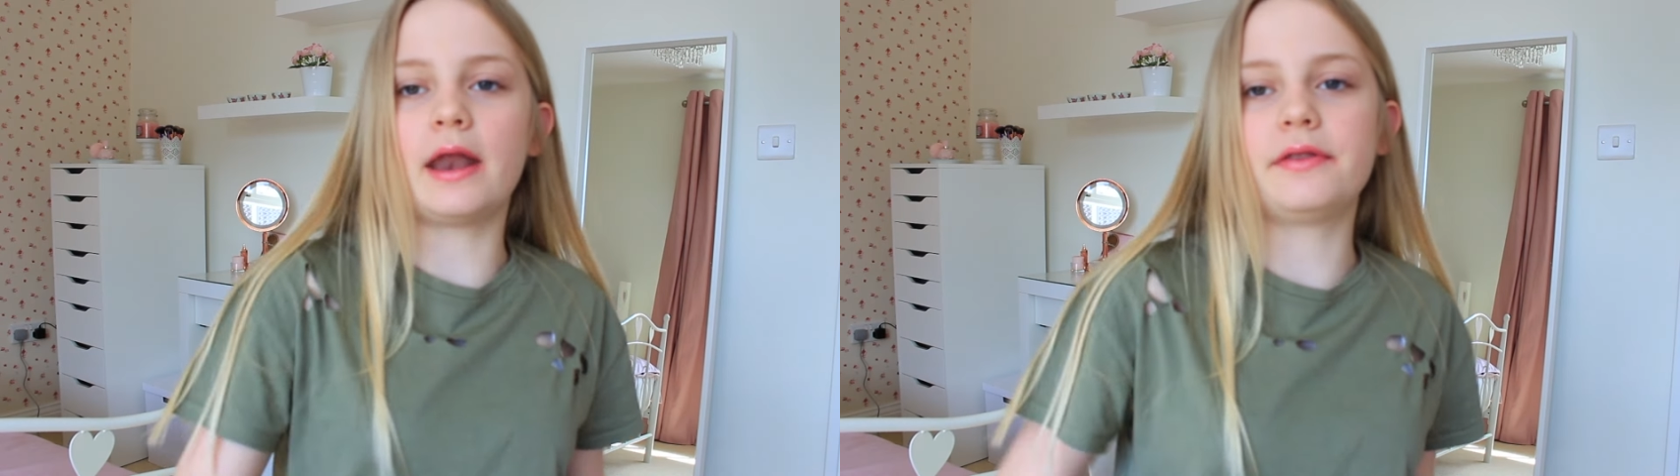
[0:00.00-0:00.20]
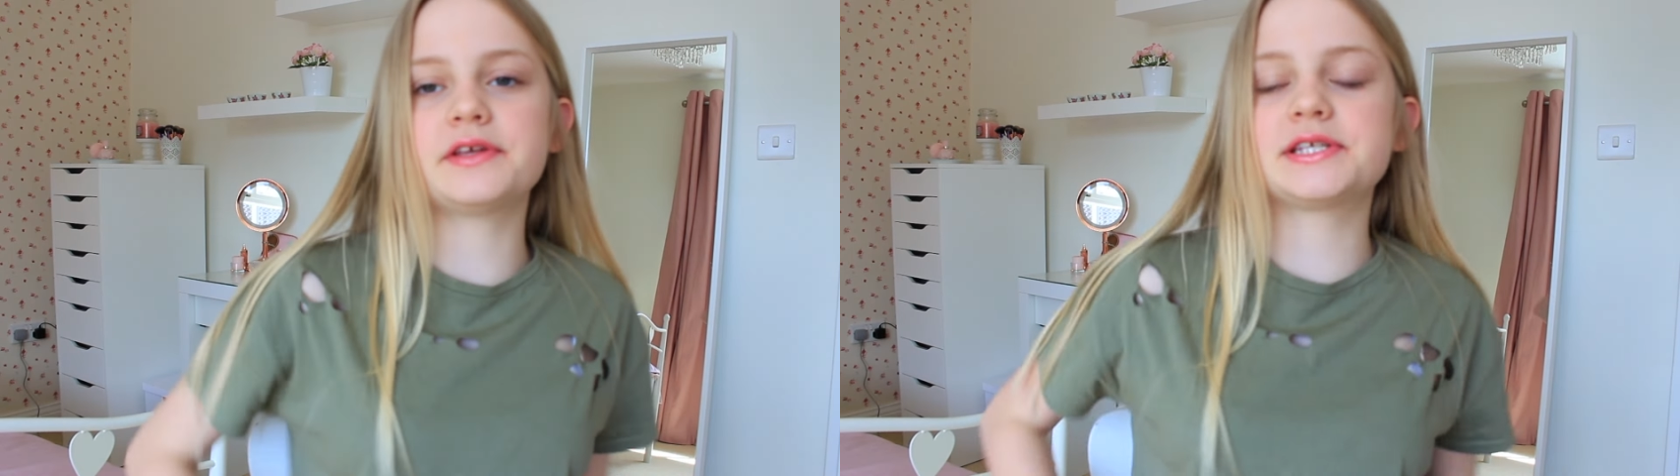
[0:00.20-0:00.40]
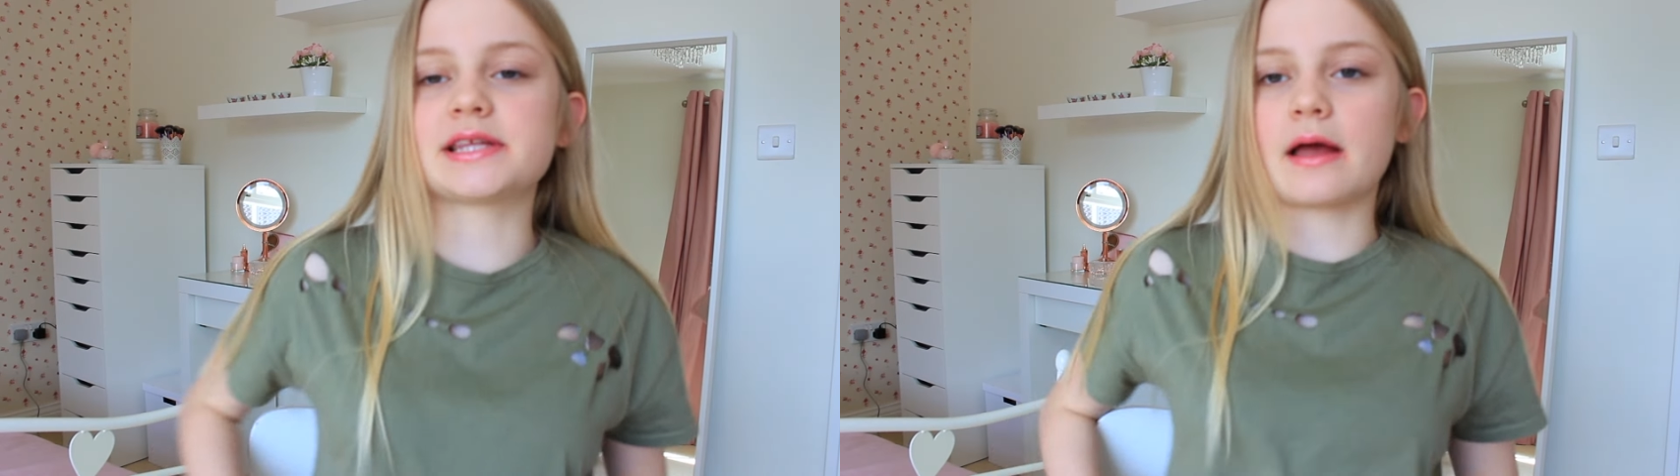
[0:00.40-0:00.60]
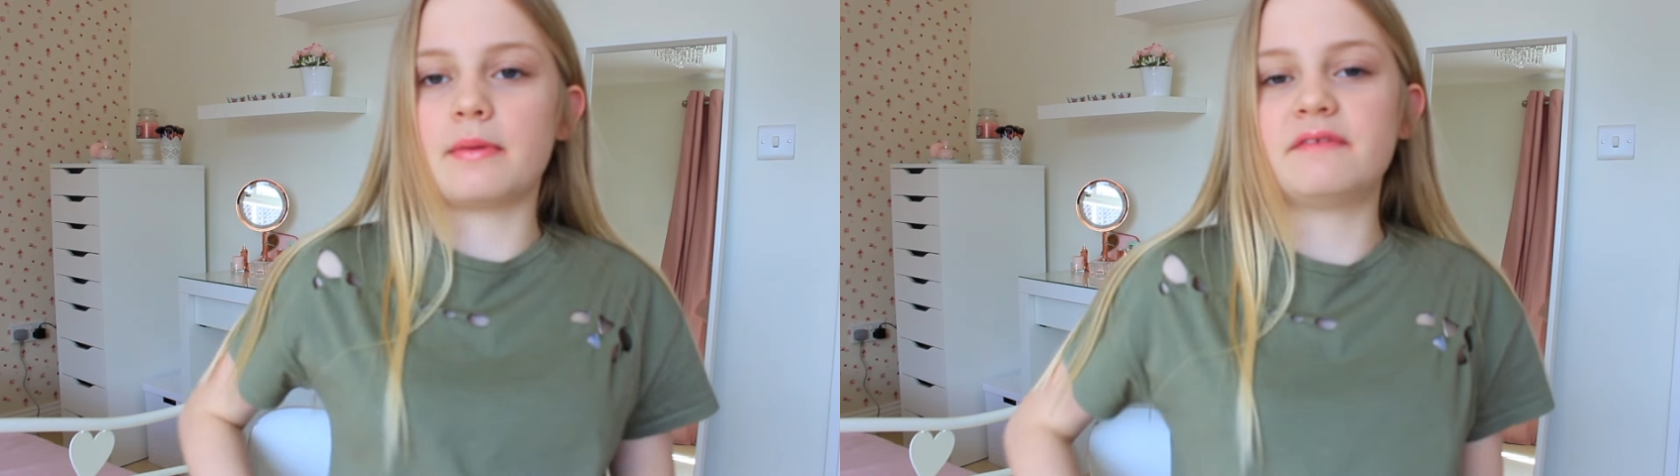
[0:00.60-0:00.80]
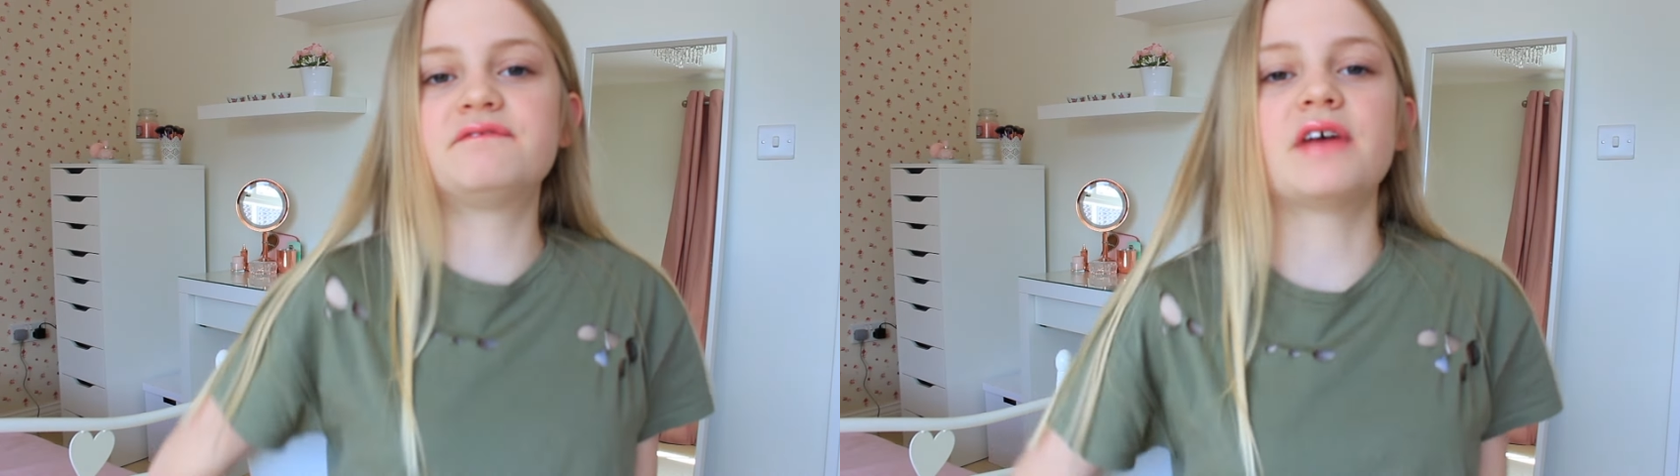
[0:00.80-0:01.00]
and this is
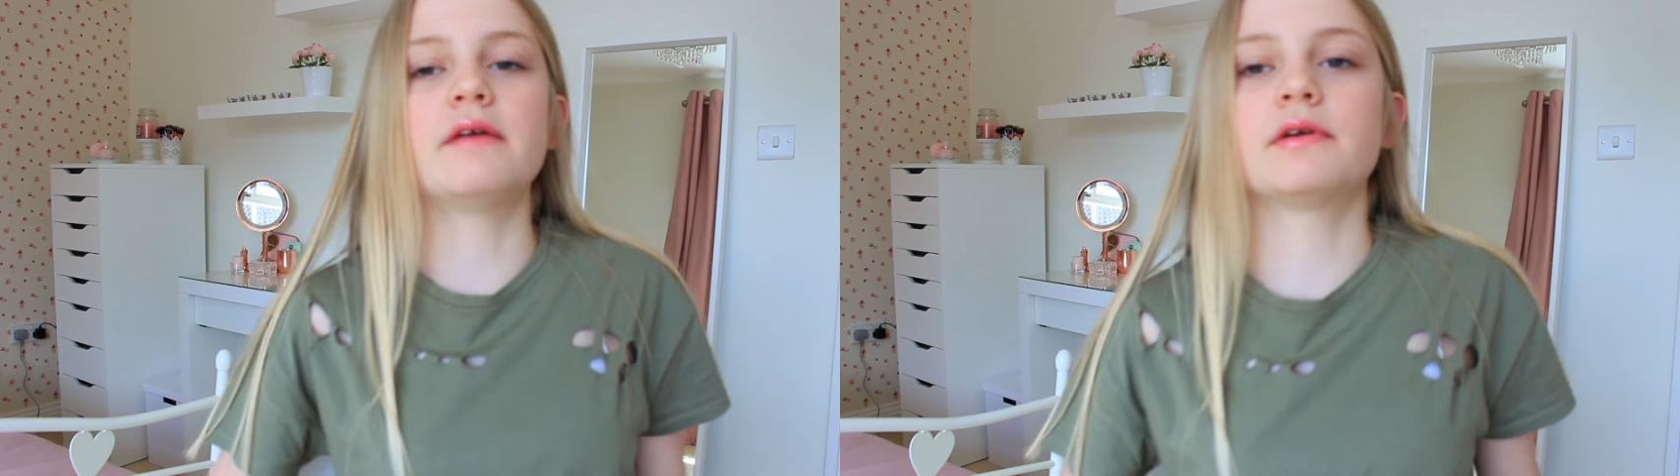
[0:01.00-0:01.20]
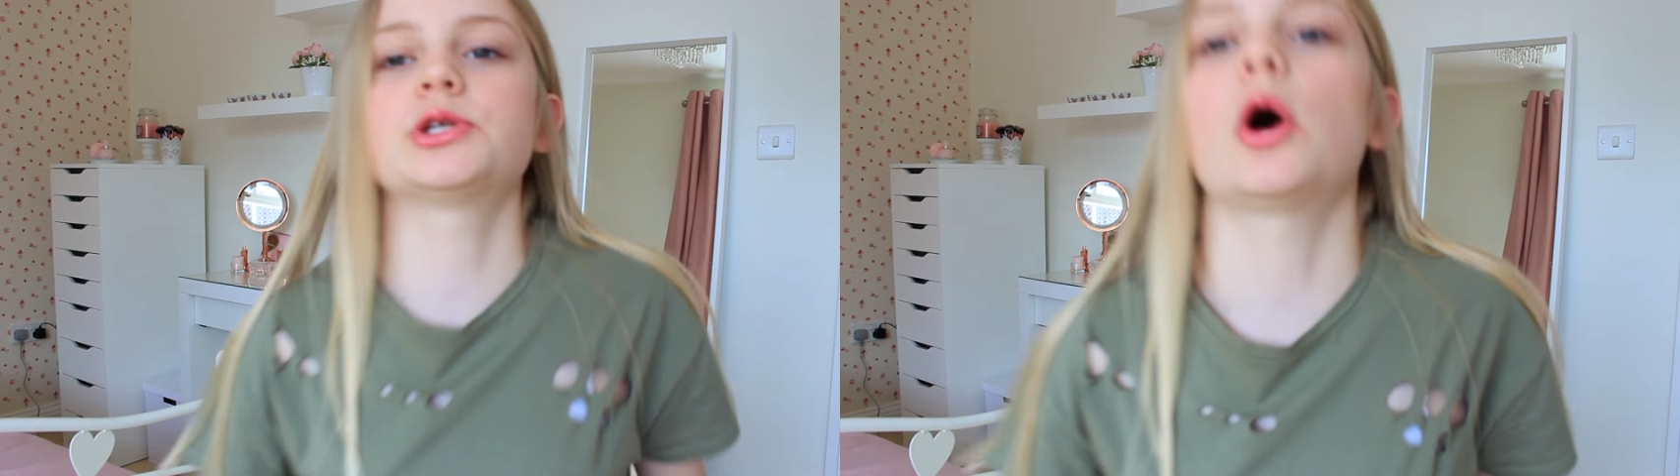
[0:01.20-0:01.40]
like my favourite